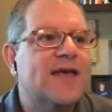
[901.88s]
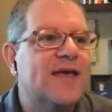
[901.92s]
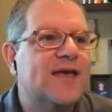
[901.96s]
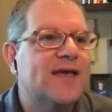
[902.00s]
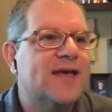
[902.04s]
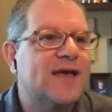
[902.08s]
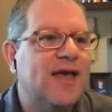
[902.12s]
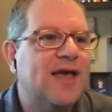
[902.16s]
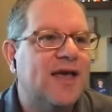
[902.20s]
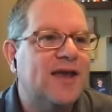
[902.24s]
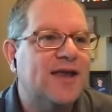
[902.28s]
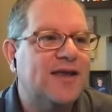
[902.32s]

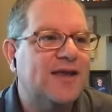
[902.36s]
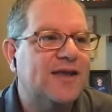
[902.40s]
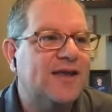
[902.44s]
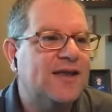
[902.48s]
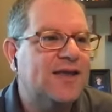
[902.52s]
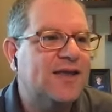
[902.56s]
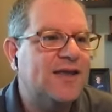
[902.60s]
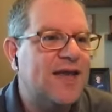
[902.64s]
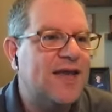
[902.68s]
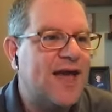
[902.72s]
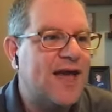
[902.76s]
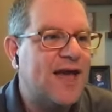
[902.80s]
And he,
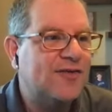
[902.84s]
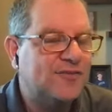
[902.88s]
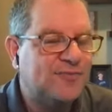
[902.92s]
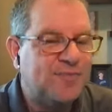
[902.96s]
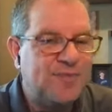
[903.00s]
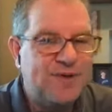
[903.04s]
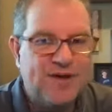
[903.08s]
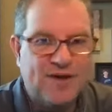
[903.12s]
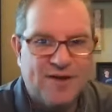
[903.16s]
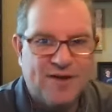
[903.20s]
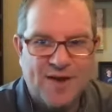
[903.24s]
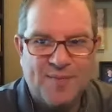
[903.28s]
he asked
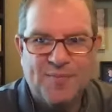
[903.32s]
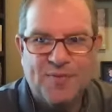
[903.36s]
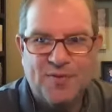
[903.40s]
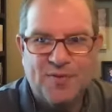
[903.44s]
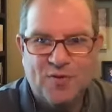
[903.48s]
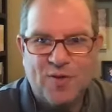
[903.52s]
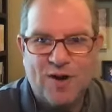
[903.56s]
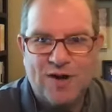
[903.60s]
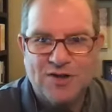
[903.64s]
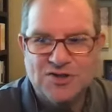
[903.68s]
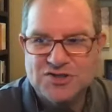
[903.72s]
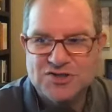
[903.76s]
me a couple
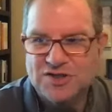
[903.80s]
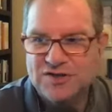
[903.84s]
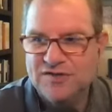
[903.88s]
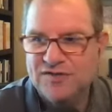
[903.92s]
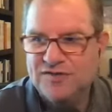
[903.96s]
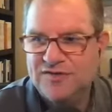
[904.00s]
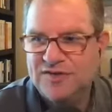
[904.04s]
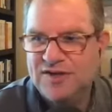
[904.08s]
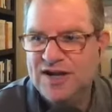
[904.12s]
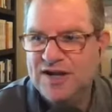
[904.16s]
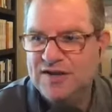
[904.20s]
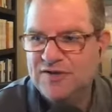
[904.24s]

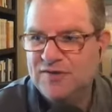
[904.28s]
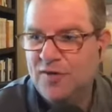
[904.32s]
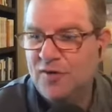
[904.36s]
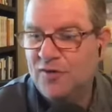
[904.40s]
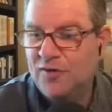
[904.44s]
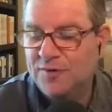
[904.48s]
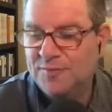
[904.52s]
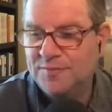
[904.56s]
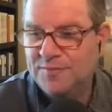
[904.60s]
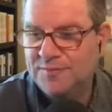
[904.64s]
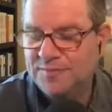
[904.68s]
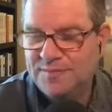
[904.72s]
questions, and I
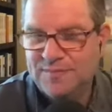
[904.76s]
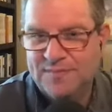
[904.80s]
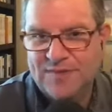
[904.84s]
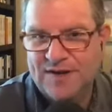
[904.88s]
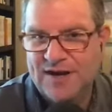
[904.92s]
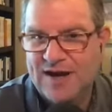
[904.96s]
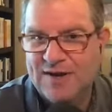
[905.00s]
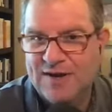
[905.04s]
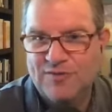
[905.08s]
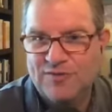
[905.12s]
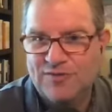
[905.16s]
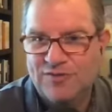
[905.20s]
told him
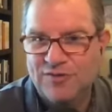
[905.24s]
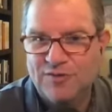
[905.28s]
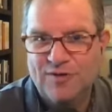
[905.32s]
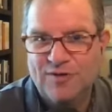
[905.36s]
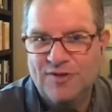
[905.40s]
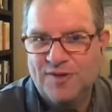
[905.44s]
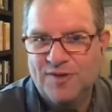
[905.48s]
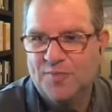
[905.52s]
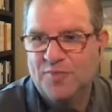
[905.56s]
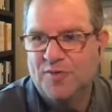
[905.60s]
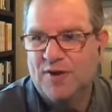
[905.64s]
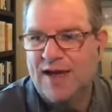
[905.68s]
that I was new to
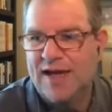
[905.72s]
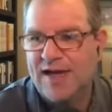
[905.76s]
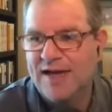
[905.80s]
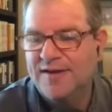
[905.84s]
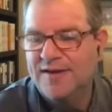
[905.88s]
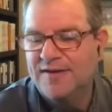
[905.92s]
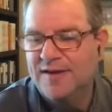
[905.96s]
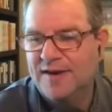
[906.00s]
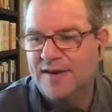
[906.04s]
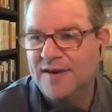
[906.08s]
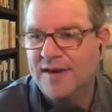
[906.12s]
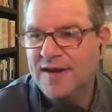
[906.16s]
the
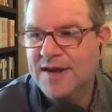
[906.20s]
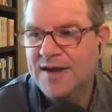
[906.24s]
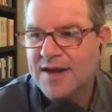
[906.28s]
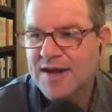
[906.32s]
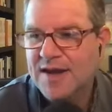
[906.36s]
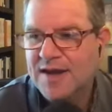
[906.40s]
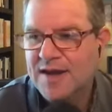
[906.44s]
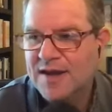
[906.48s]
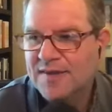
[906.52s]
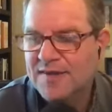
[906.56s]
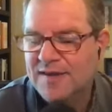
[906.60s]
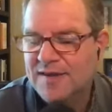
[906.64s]
brand and
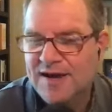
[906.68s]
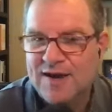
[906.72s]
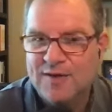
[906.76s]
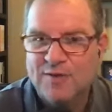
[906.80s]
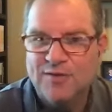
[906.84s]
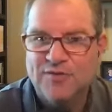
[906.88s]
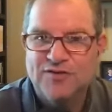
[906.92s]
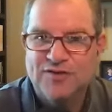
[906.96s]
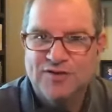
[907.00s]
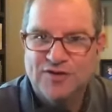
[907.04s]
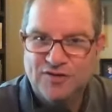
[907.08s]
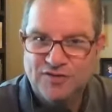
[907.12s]
that I
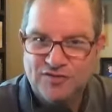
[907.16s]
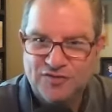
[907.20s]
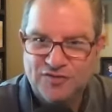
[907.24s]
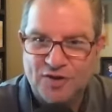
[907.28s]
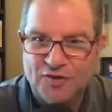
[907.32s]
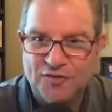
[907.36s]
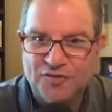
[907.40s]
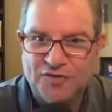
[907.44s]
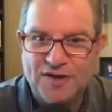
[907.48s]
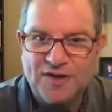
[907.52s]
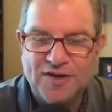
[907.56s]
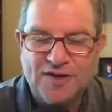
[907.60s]
was a
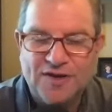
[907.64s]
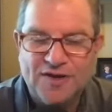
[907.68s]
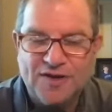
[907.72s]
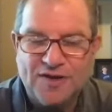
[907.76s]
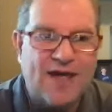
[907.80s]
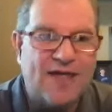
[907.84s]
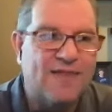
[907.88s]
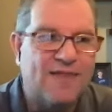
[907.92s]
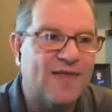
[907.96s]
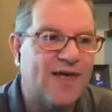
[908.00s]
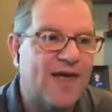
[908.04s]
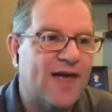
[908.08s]
consultant,
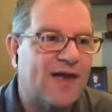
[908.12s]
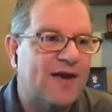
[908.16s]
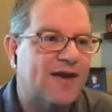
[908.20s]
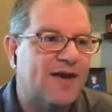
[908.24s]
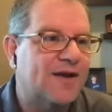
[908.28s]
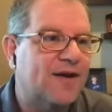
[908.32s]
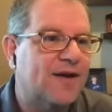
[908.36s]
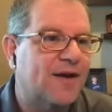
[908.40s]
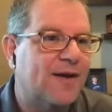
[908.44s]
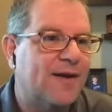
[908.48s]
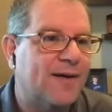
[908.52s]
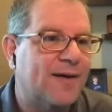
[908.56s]
and that
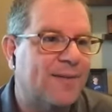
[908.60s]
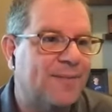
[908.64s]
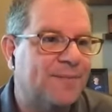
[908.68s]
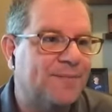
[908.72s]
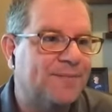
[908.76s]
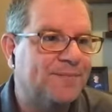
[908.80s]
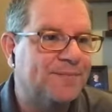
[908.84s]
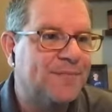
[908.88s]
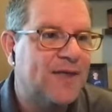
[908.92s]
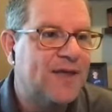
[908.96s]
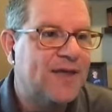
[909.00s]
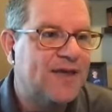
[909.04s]

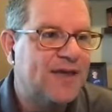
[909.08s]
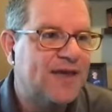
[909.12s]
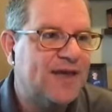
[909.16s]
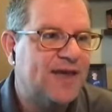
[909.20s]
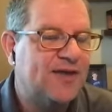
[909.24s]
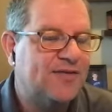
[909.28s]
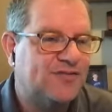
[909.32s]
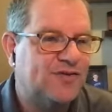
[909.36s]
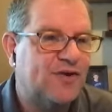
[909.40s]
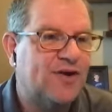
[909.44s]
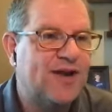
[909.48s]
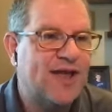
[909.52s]
um,
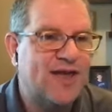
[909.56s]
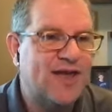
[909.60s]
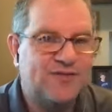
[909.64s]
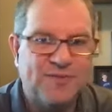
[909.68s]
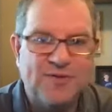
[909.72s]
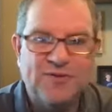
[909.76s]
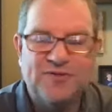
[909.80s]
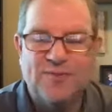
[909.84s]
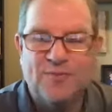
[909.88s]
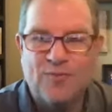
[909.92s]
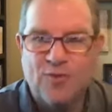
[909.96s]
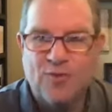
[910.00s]
he started
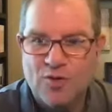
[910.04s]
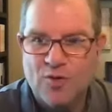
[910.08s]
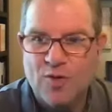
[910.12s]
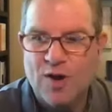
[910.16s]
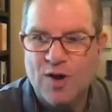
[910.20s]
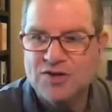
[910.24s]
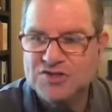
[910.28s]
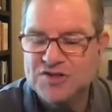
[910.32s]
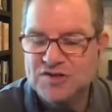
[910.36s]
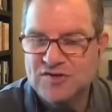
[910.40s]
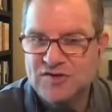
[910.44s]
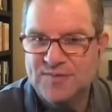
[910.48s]
asking me some more
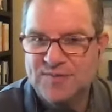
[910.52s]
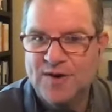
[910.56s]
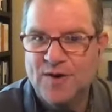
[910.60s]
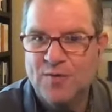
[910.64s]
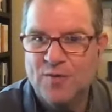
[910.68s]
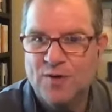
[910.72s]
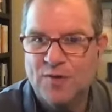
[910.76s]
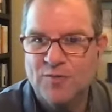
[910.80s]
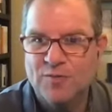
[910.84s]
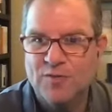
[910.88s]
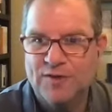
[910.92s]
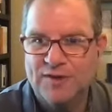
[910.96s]
questions about
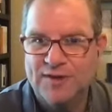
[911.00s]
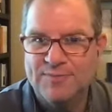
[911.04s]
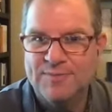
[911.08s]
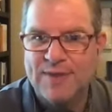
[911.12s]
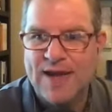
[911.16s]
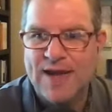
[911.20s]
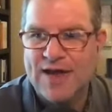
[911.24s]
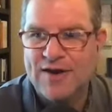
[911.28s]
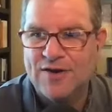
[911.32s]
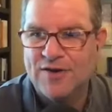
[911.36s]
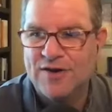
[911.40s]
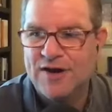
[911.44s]
what really
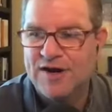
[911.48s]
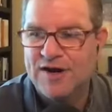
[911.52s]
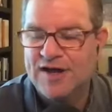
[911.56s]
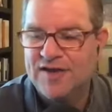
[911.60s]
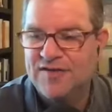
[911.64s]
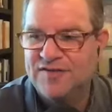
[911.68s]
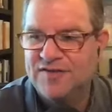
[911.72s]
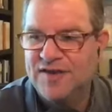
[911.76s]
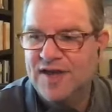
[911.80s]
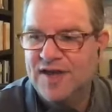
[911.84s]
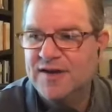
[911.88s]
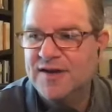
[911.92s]
mattered. And I
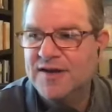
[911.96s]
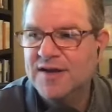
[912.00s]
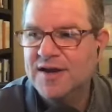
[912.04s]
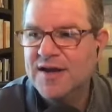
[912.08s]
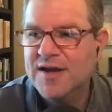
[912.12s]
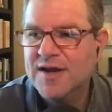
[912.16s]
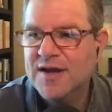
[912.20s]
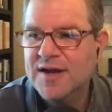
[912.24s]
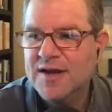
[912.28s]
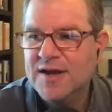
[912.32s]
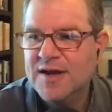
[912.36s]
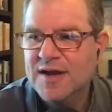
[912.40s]
said,
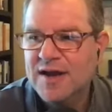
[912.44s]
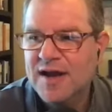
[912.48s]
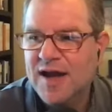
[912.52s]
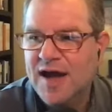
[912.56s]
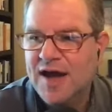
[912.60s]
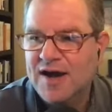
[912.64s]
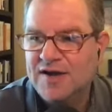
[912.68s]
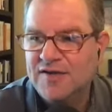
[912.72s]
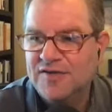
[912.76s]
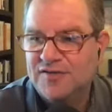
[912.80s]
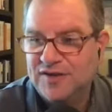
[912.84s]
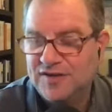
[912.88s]

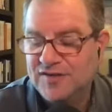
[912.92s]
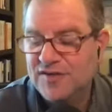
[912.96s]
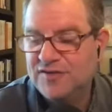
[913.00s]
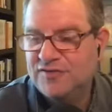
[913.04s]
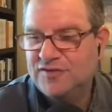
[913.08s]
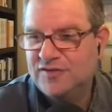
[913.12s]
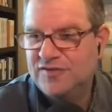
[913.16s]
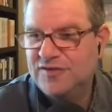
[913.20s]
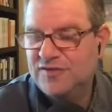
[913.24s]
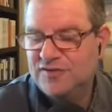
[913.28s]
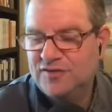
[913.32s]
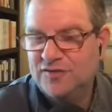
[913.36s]
honestly, and
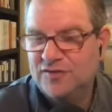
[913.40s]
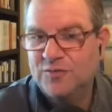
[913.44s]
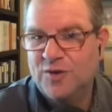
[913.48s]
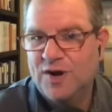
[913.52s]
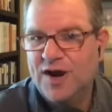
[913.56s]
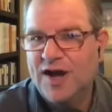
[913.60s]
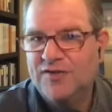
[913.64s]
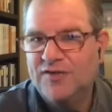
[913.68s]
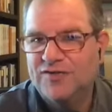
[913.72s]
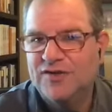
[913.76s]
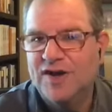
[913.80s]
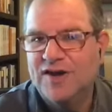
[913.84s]
this is, this is where
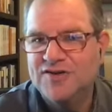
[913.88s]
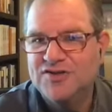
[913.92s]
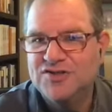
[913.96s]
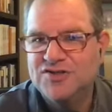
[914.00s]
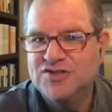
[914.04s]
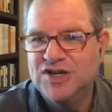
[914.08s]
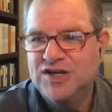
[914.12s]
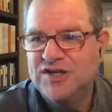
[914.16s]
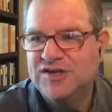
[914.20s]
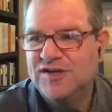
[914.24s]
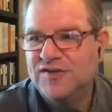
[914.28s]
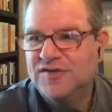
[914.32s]
I saw his
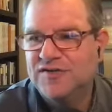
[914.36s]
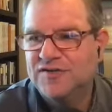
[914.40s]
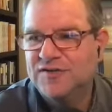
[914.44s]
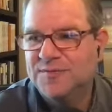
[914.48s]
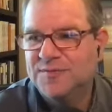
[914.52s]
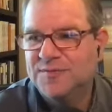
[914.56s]
genius.